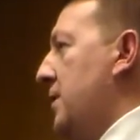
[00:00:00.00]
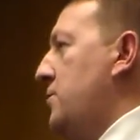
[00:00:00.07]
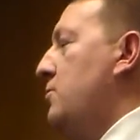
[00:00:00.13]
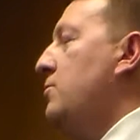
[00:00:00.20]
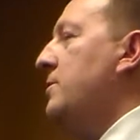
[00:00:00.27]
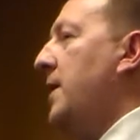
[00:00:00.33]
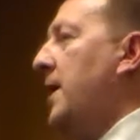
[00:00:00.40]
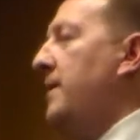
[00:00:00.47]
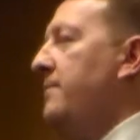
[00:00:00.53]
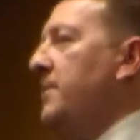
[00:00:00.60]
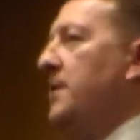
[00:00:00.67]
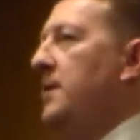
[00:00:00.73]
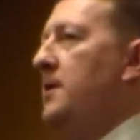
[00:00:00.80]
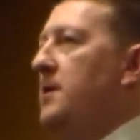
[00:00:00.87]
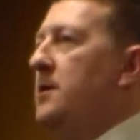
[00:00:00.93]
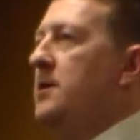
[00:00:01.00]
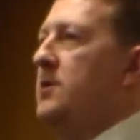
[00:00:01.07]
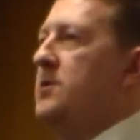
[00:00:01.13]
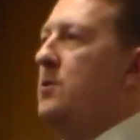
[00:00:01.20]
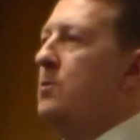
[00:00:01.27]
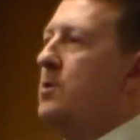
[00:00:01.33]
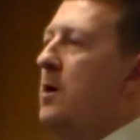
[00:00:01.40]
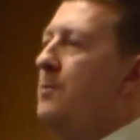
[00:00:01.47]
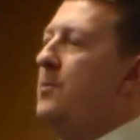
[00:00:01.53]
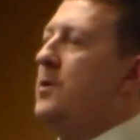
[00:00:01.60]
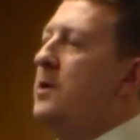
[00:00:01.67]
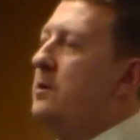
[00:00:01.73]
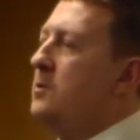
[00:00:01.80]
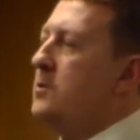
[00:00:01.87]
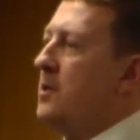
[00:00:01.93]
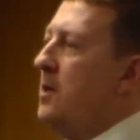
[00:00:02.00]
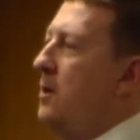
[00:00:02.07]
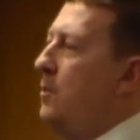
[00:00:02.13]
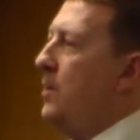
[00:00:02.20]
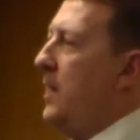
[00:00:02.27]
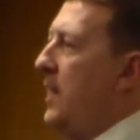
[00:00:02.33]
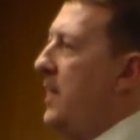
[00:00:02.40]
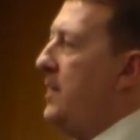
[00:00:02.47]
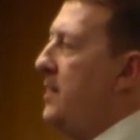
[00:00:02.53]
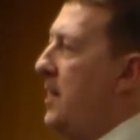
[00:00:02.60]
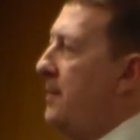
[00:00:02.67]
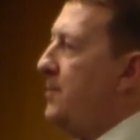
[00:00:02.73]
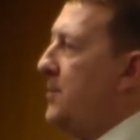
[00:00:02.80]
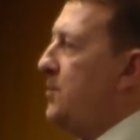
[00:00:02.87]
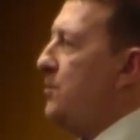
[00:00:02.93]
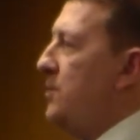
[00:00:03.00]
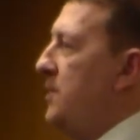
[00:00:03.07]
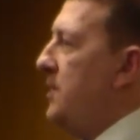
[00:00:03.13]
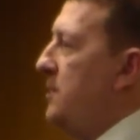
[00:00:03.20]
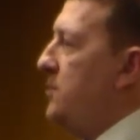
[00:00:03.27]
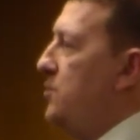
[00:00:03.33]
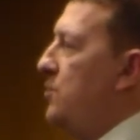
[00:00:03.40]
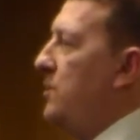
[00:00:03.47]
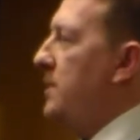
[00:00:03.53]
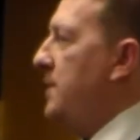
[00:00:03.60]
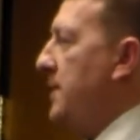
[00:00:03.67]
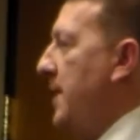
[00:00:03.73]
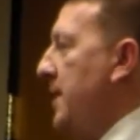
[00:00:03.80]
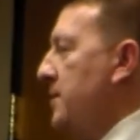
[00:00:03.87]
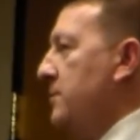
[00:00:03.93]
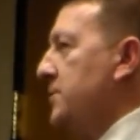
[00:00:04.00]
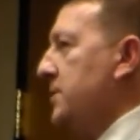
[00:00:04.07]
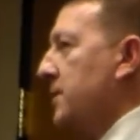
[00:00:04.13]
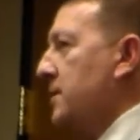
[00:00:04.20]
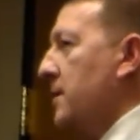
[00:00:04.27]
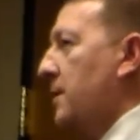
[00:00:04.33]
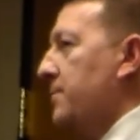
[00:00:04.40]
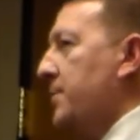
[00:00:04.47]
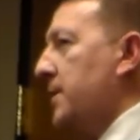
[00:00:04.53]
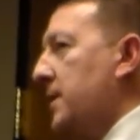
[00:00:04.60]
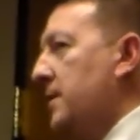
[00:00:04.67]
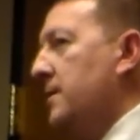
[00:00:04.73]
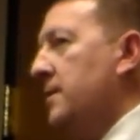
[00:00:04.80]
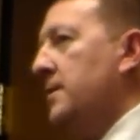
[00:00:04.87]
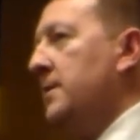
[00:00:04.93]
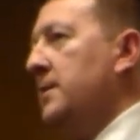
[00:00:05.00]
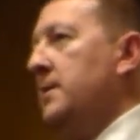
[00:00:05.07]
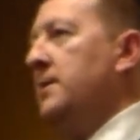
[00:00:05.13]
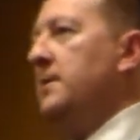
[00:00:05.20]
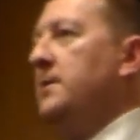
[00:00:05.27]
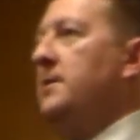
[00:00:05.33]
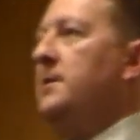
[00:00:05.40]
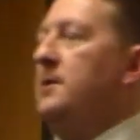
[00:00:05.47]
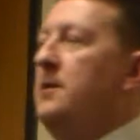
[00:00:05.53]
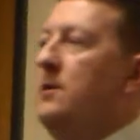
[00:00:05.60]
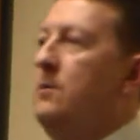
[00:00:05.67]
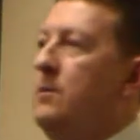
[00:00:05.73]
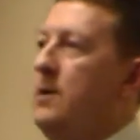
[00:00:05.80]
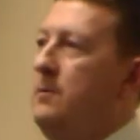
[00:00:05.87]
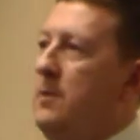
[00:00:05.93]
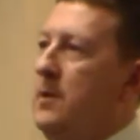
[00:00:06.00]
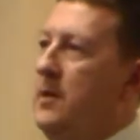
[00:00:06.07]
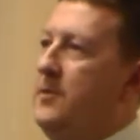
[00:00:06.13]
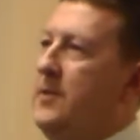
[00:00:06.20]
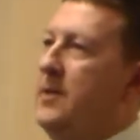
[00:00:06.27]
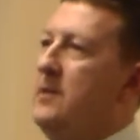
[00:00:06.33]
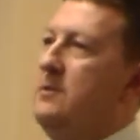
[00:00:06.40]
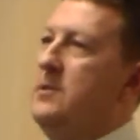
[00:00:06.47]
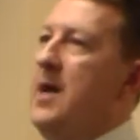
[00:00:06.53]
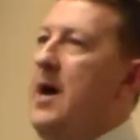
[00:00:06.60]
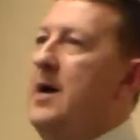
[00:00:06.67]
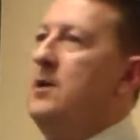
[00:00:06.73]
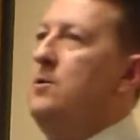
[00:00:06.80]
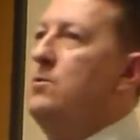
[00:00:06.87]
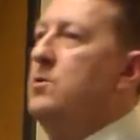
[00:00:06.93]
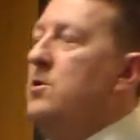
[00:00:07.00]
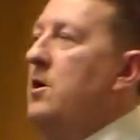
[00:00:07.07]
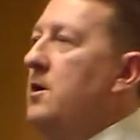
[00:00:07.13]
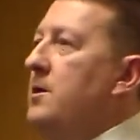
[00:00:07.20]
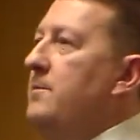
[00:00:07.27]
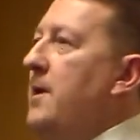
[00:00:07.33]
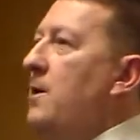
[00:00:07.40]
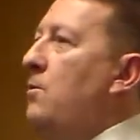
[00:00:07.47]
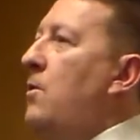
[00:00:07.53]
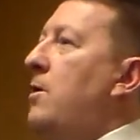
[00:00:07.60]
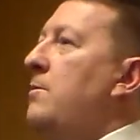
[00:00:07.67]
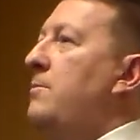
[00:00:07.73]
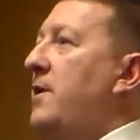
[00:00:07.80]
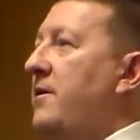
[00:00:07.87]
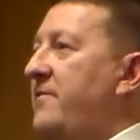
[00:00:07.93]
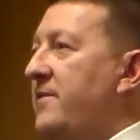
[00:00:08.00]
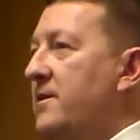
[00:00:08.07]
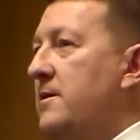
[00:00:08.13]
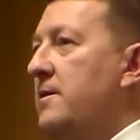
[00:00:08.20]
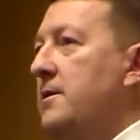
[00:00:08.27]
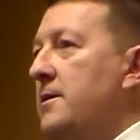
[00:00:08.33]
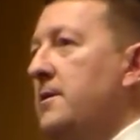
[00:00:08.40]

I knew that. So a couple of years ago when I had the opportunity to join an energy company, and I think, Doc, you were talking about Warren Buffett.